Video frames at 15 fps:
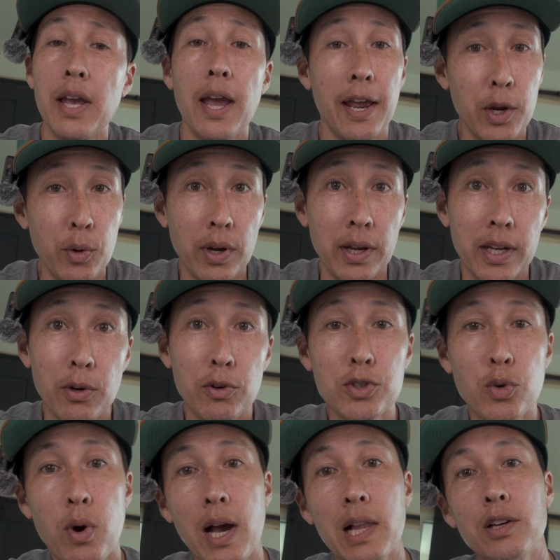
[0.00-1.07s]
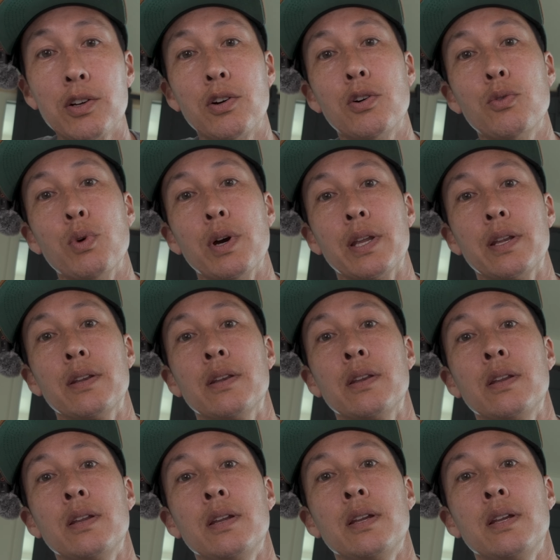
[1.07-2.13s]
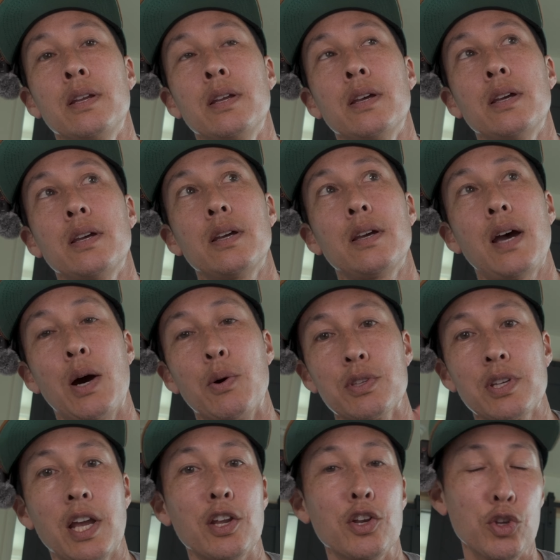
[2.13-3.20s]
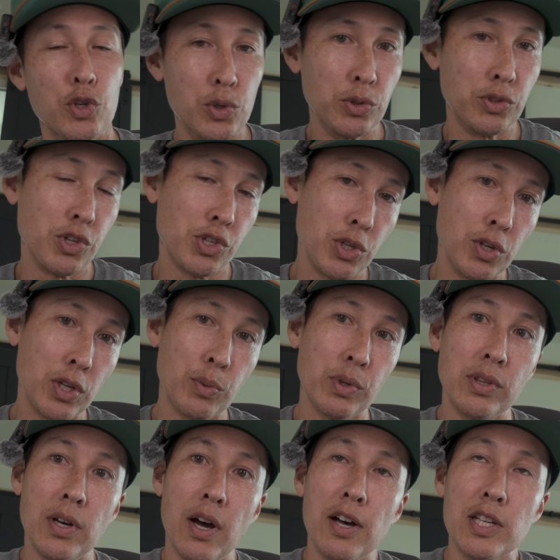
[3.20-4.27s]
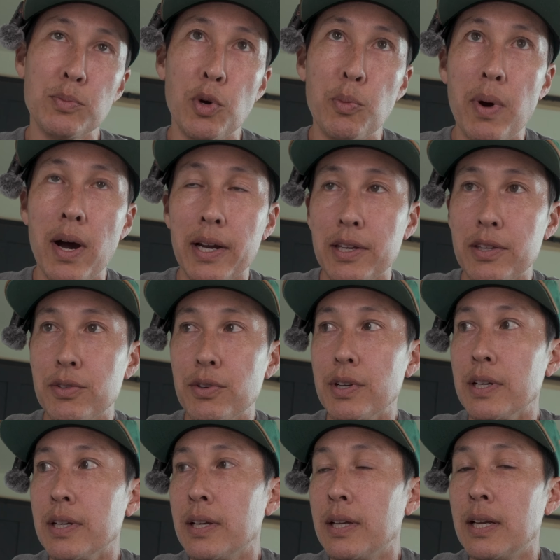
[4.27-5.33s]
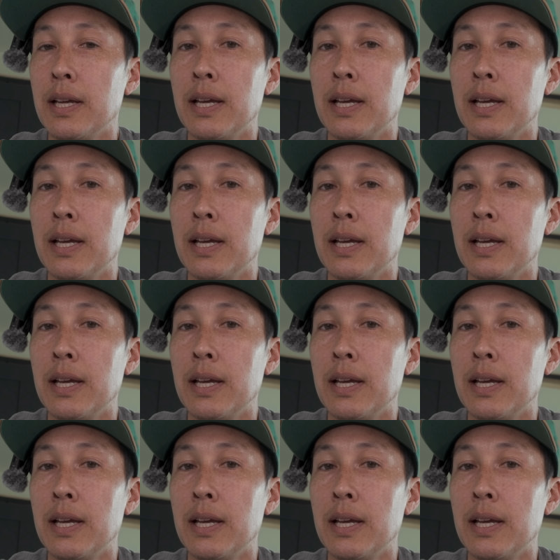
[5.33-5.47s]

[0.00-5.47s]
Anyway, it was a while ago when I was kind of new to shooting with the Osmo Pocket 3.